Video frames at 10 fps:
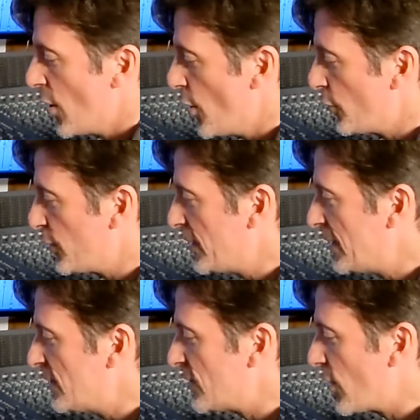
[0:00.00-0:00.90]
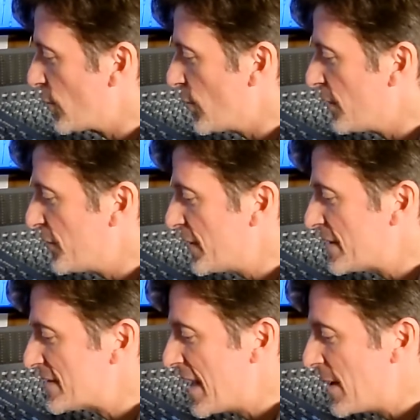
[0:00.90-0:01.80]
Overheads are roughly
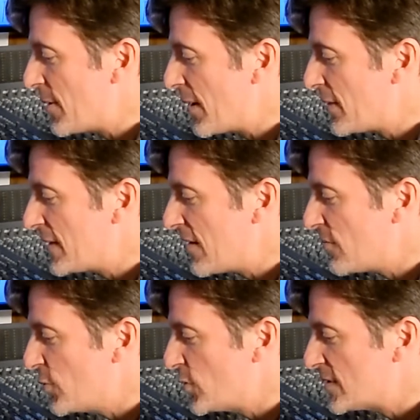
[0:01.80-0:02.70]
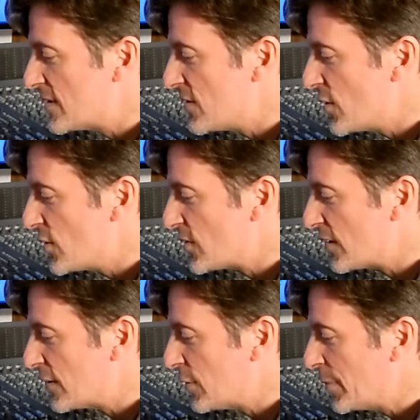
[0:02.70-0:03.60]
the same, but I think I've boosted those a
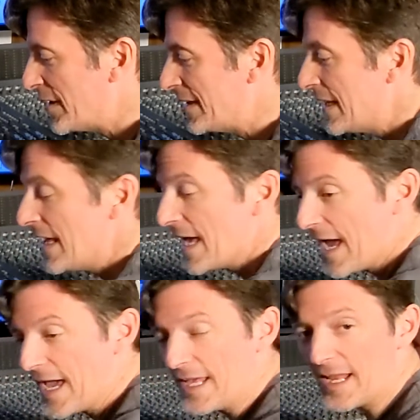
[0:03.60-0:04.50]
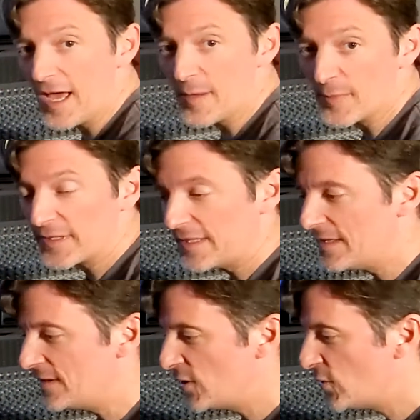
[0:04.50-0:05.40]
little bit. And I'm
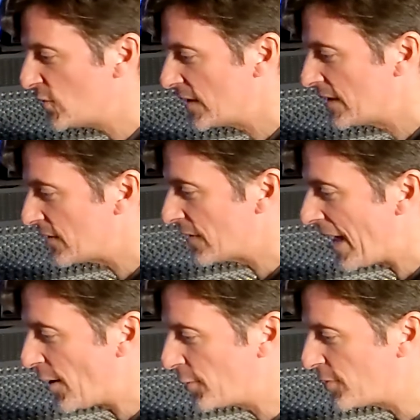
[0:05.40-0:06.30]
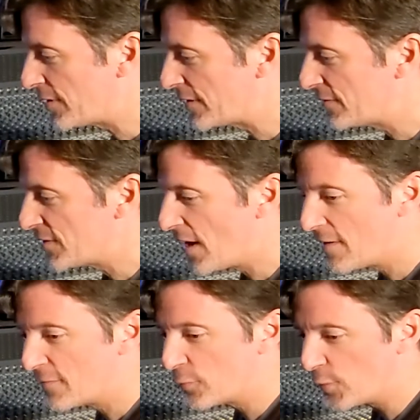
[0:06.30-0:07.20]
again using the Louder Than
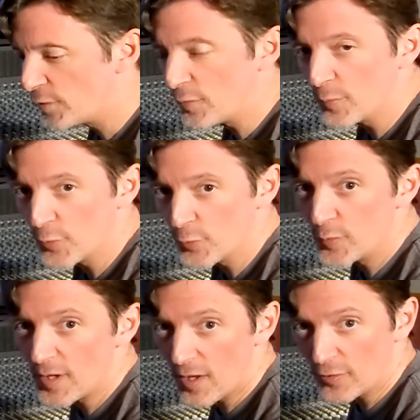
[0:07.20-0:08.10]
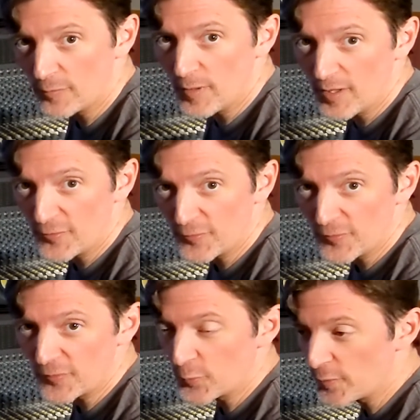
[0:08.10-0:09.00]
Liftoff Royal Blue color
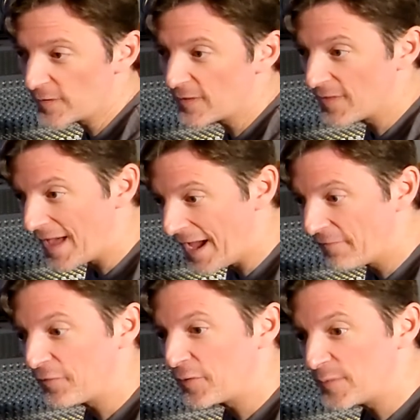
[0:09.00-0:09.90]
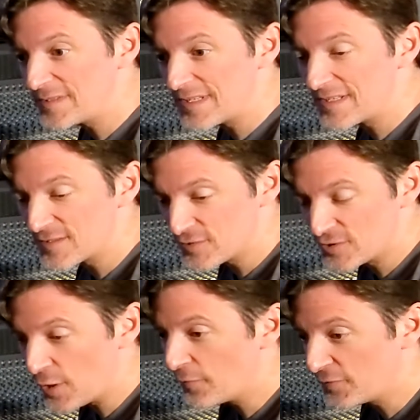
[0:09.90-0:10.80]
modules with the high frequency
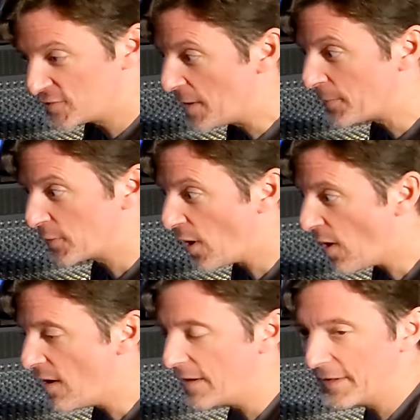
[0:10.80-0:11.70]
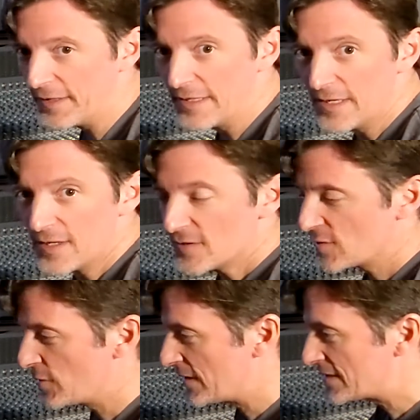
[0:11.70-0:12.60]
shelf jumper on.
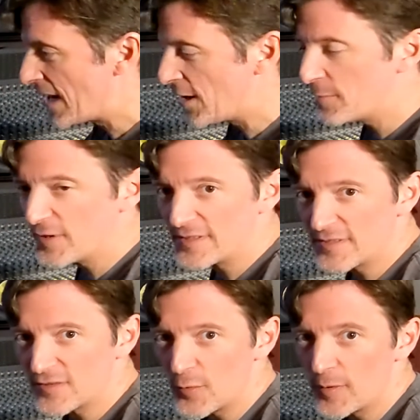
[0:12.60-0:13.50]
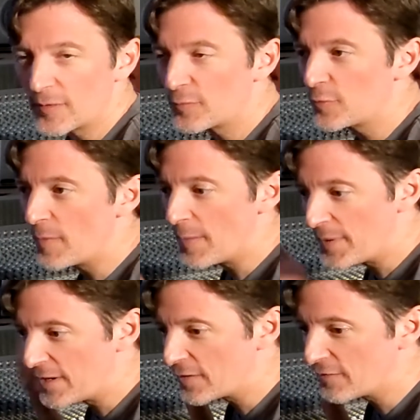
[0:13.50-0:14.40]
So the entire mix is going through my
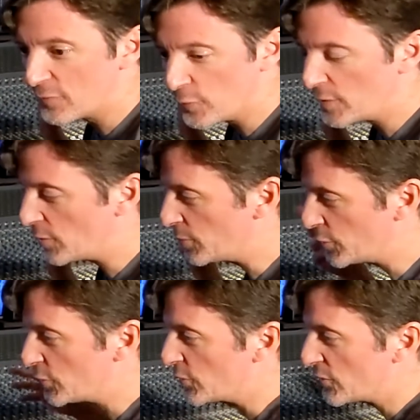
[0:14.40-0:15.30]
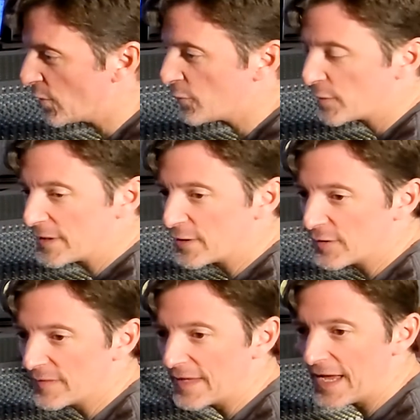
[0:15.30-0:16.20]
pair of Royal Blues over
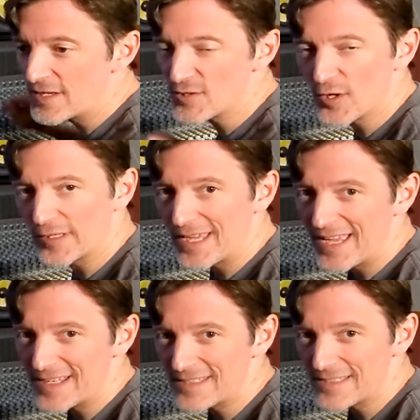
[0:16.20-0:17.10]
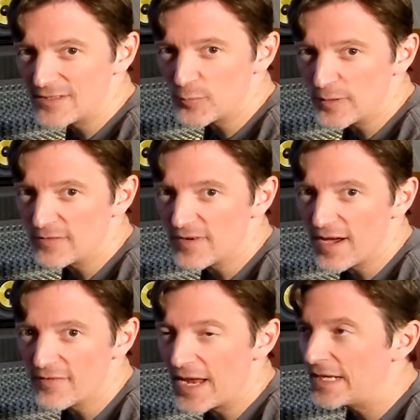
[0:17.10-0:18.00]
here in the HRK
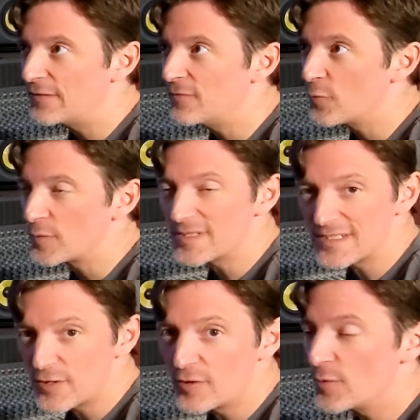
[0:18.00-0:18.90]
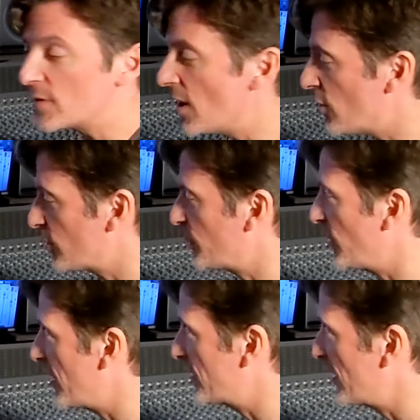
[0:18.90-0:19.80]
C2584 stereo color
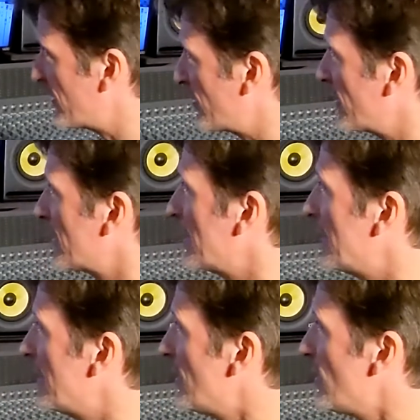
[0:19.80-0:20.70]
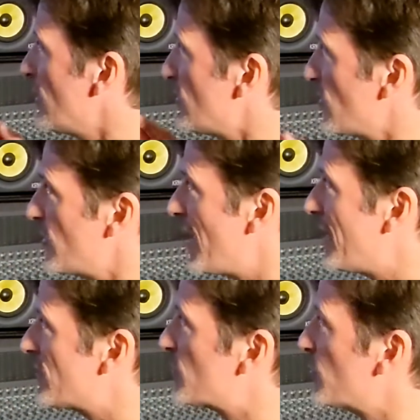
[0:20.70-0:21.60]
processor. So
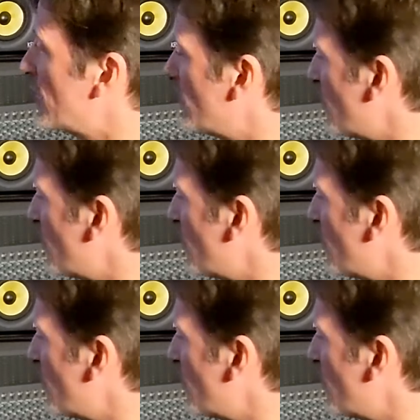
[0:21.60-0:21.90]
that is pretty